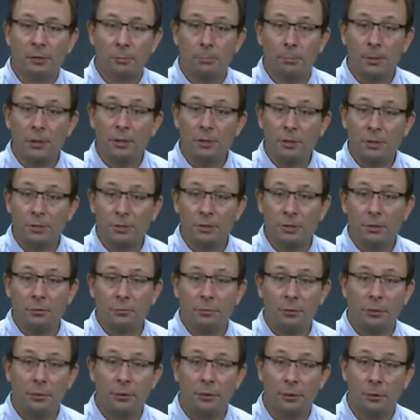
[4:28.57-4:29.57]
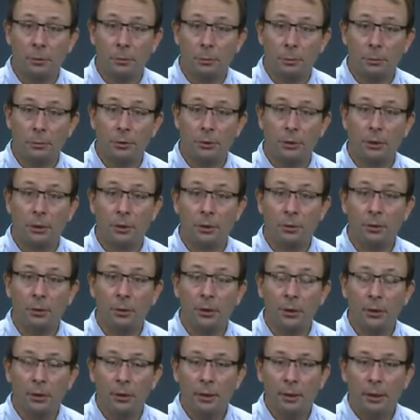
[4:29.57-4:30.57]
emissions in the future are also
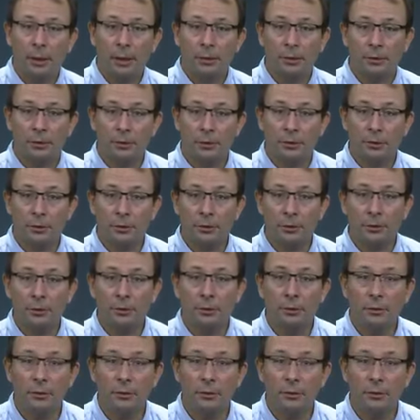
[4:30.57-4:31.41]
uncertain.